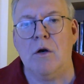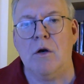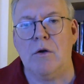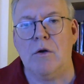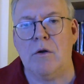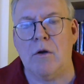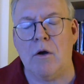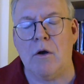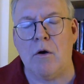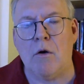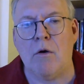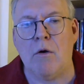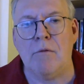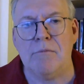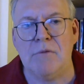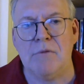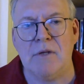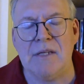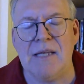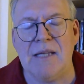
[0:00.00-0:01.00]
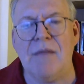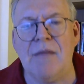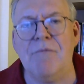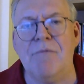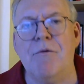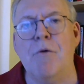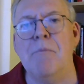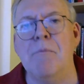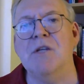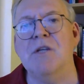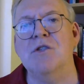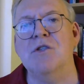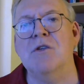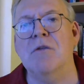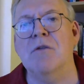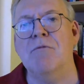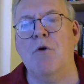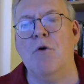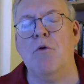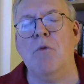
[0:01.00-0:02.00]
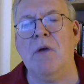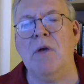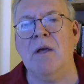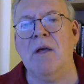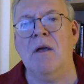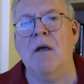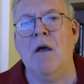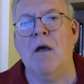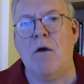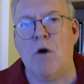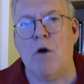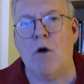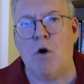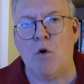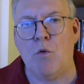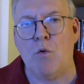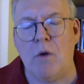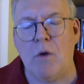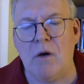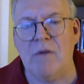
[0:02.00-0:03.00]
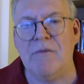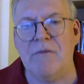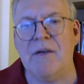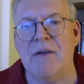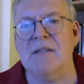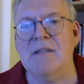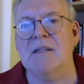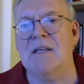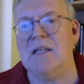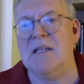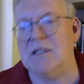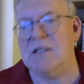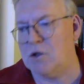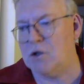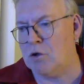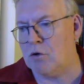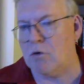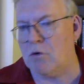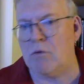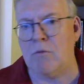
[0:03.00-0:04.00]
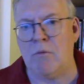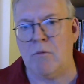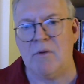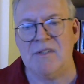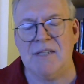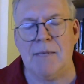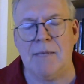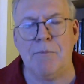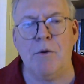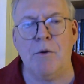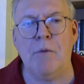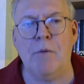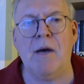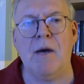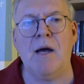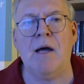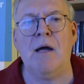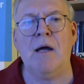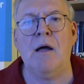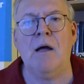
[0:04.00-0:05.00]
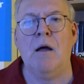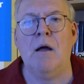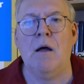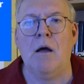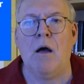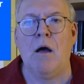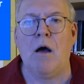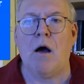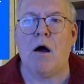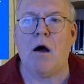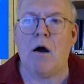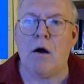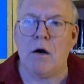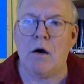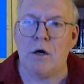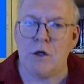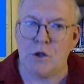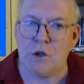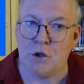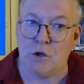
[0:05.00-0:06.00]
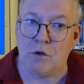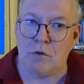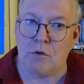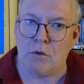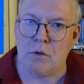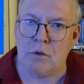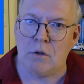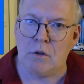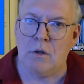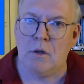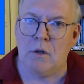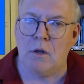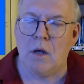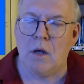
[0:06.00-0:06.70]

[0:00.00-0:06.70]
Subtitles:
The information very relevant is your diploma or your